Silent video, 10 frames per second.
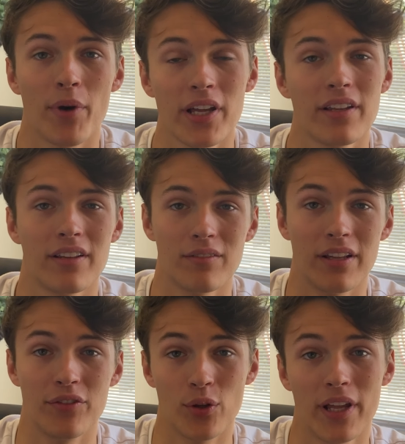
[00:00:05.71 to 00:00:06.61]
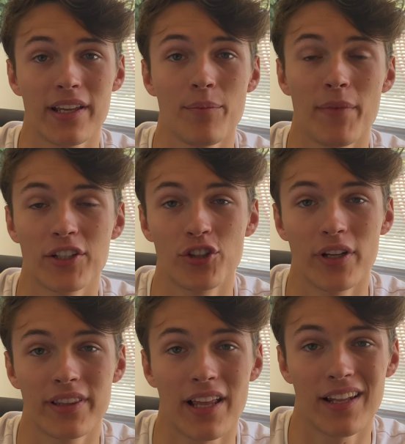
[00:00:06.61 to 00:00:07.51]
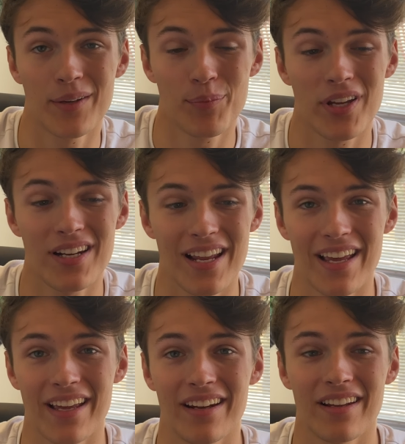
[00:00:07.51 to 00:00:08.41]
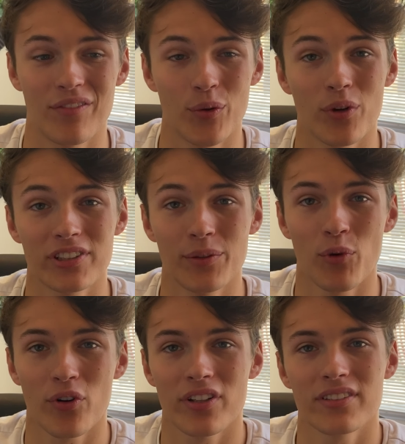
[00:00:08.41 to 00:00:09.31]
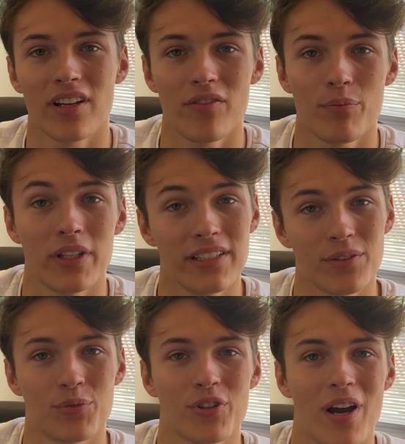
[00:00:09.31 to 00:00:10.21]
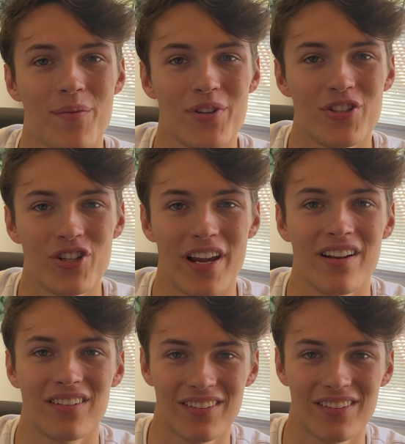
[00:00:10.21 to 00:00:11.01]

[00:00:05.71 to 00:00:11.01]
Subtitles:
but if you like it, make sure you hit that like button, and if you want to see more of this stuff, please subscribe to the channel.